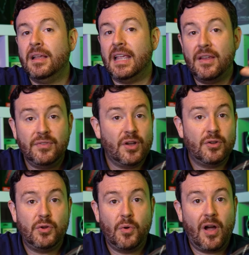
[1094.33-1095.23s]
Even though
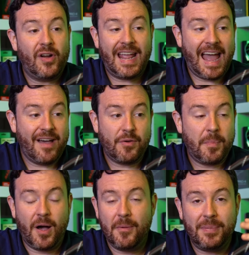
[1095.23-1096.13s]
you already have a
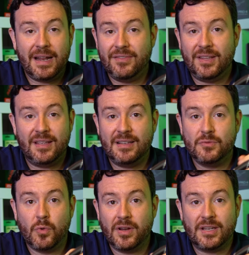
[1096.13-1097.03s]
pump and everything is
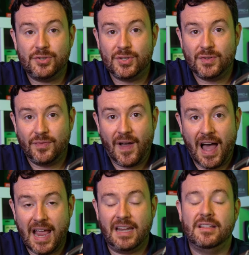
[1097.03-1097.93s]
working just
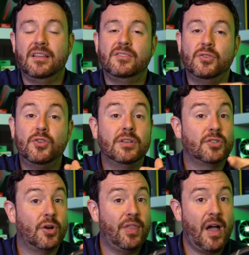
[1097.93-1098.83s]
fine. So you can
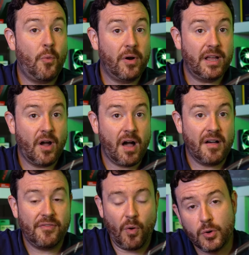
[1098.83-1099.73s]
turn that warning
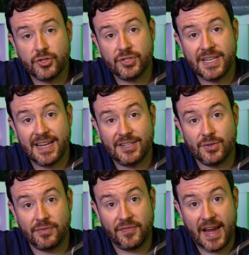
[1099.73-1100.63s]
off or just connect
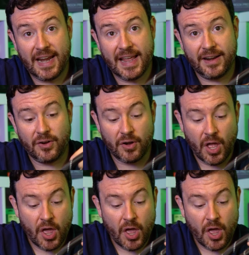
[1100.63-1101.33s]
your fan header